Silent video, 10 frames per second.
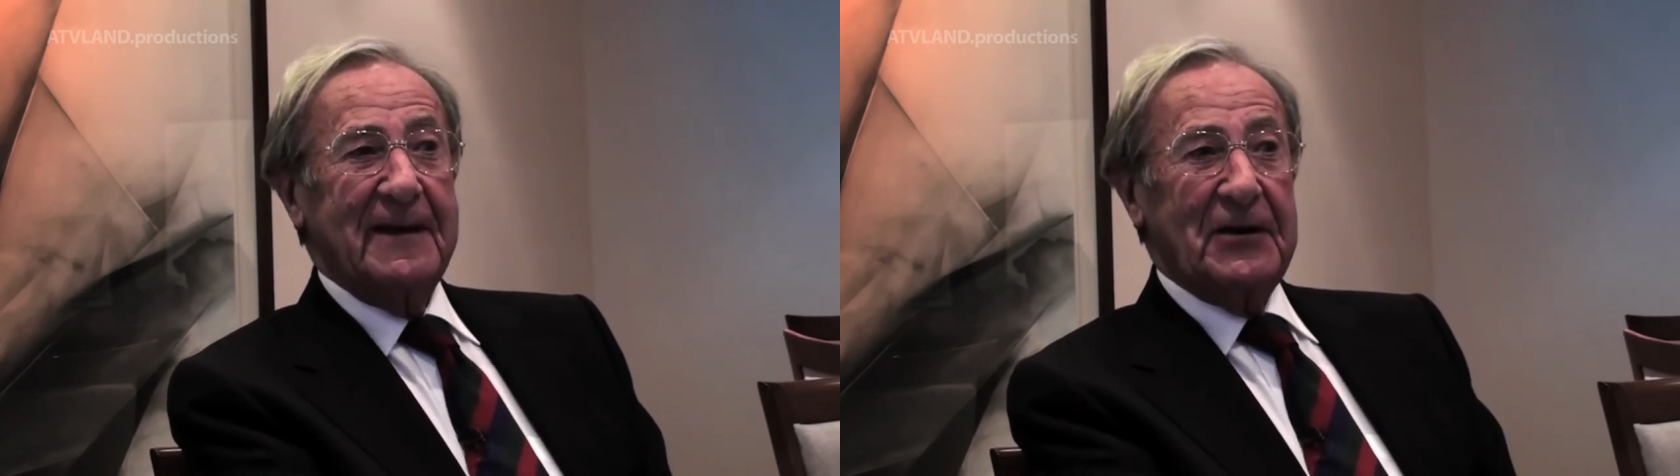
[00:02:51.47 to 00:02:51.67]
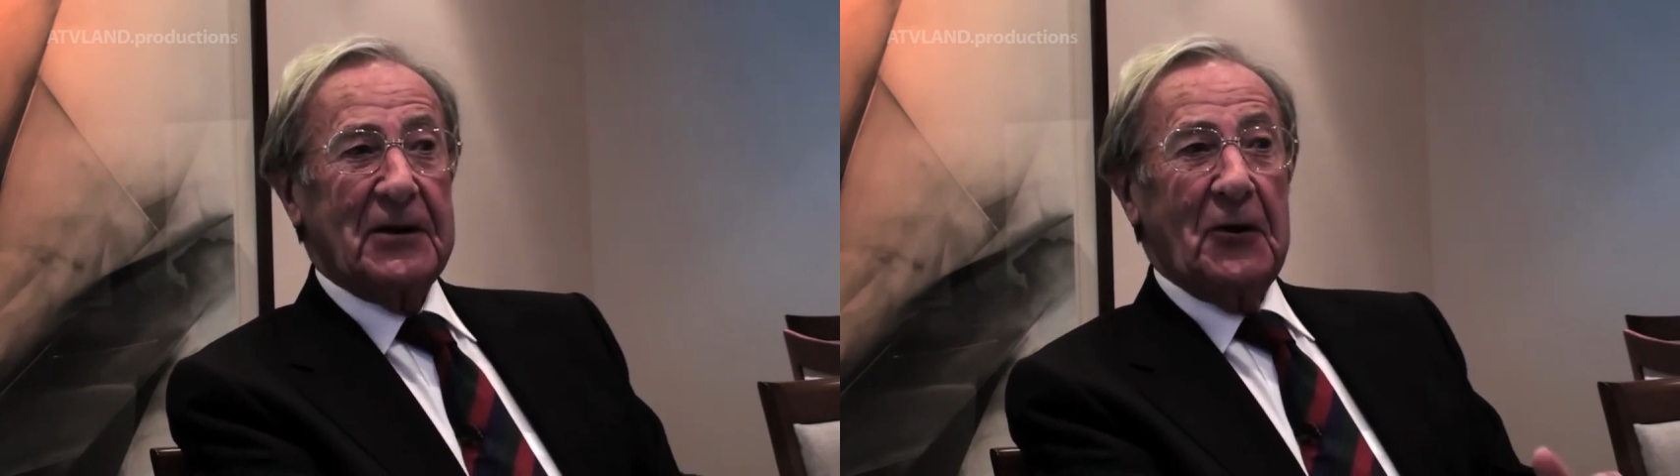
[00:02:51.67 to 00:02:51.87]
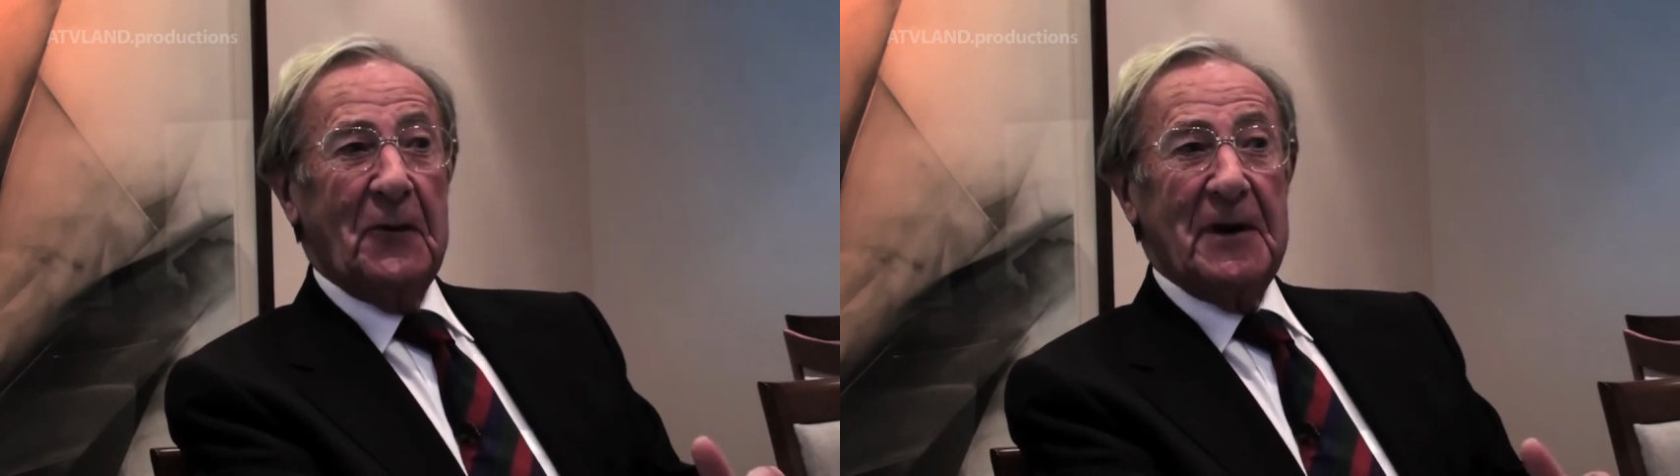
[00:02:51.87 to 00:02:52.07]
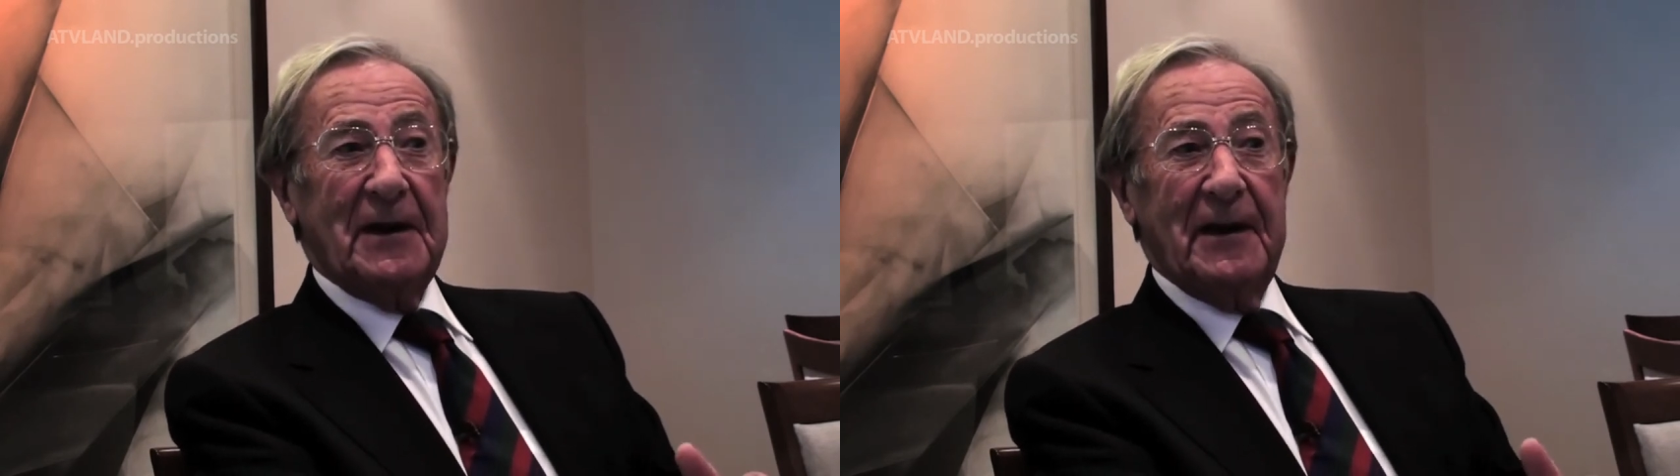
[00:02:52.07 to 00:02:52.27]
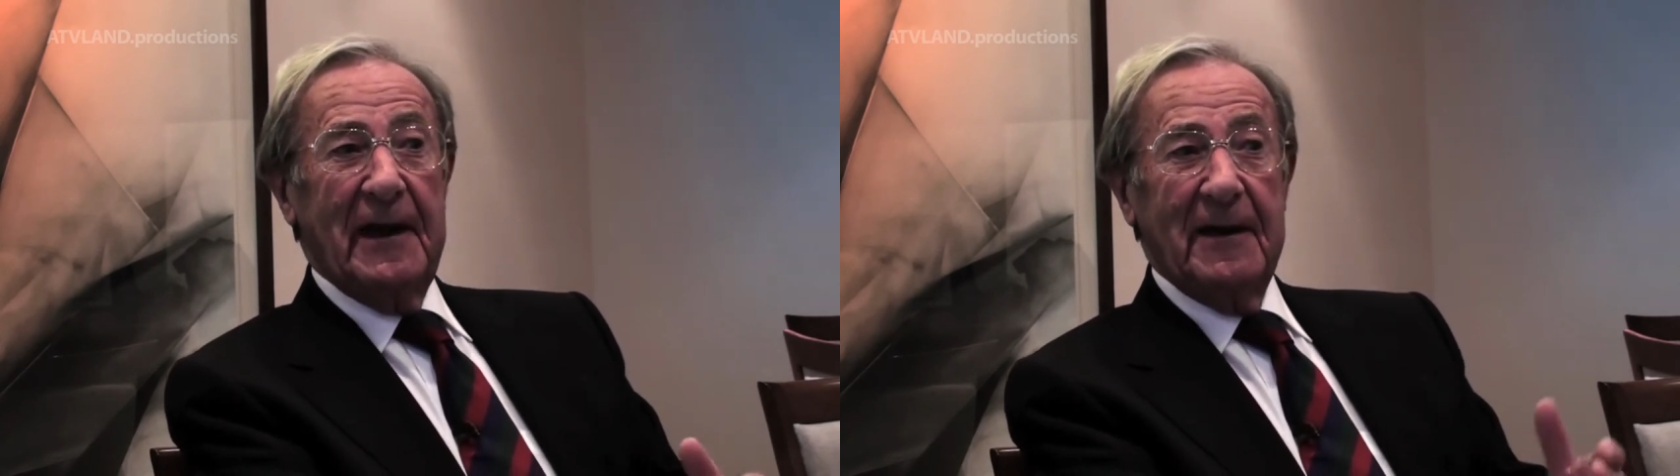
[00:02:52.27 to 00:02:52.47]
Nicole
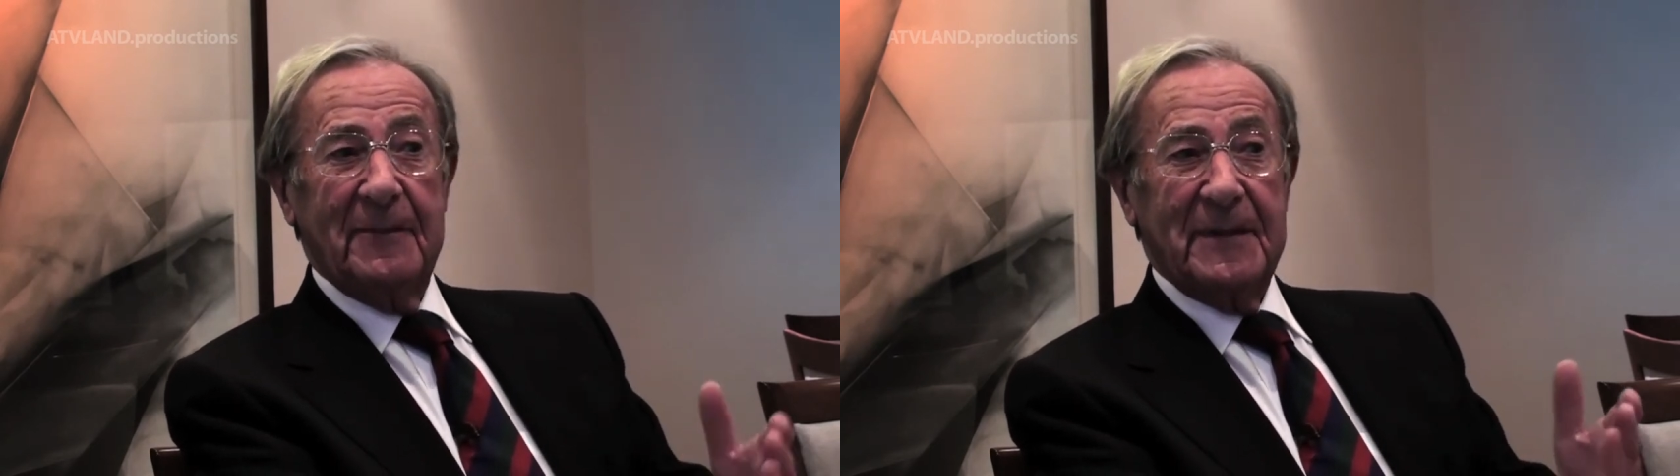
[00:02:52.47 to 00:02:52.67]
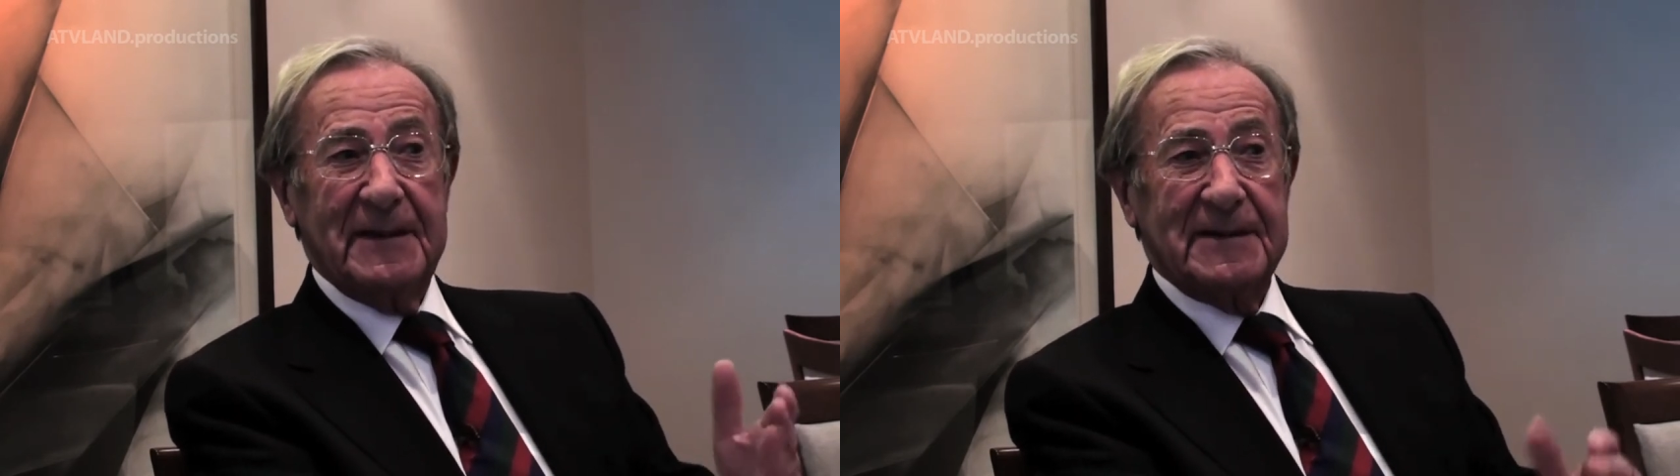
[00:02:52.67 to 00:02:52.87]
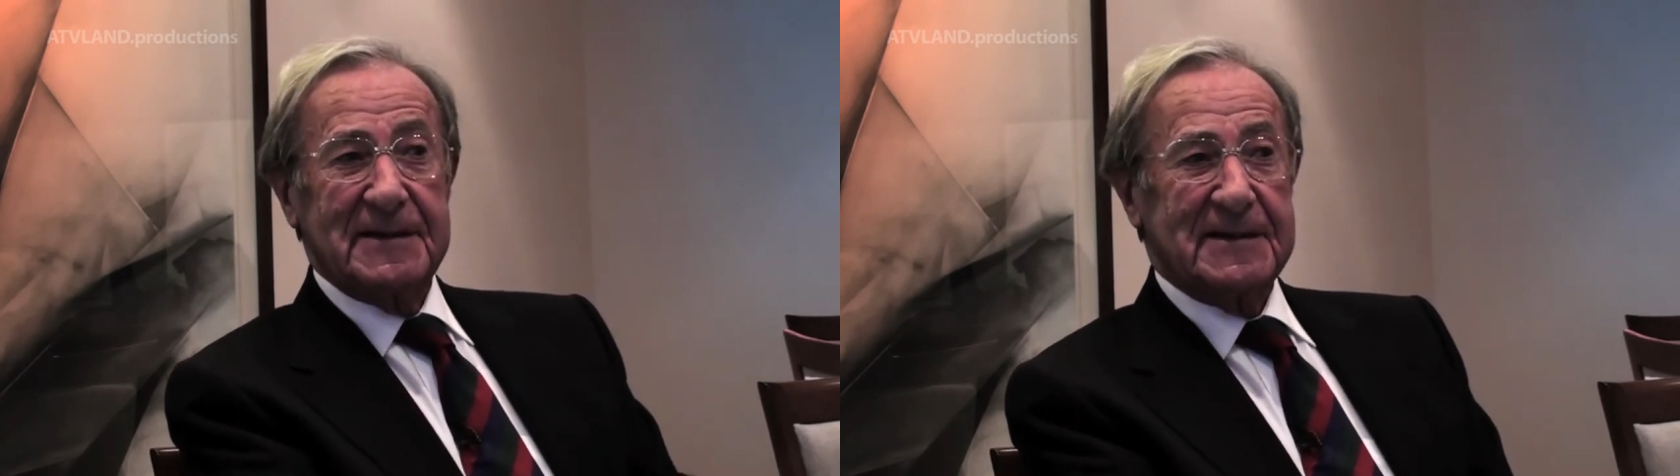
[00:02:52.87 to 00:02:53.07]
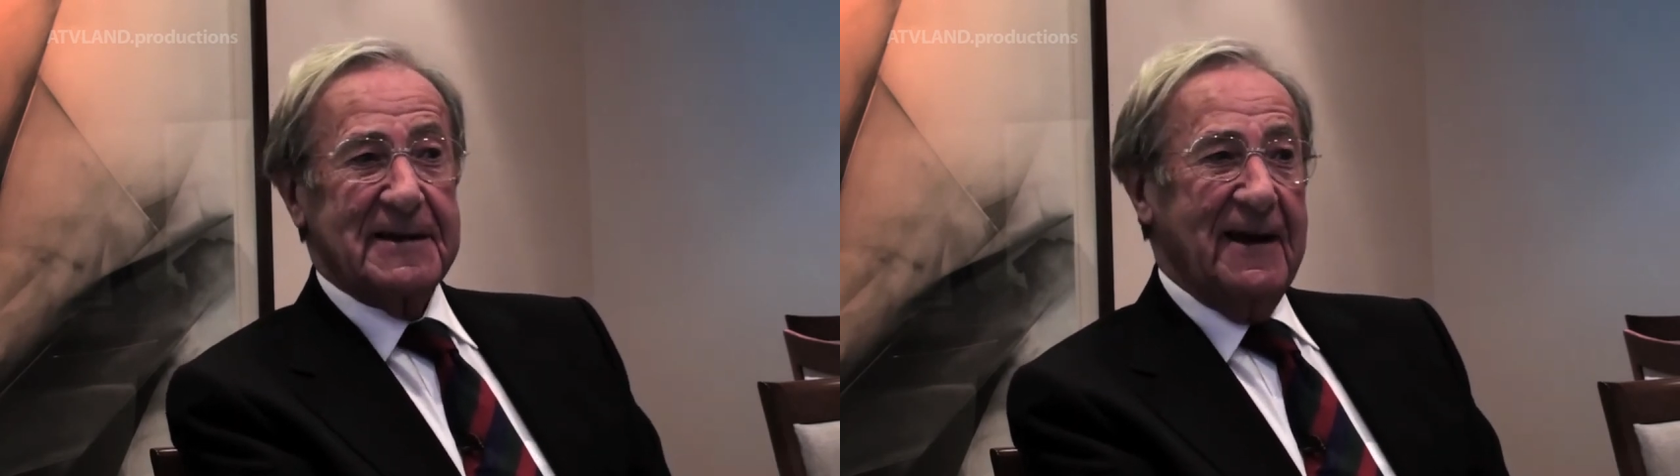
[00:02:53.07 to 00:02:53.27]
Milinaire please,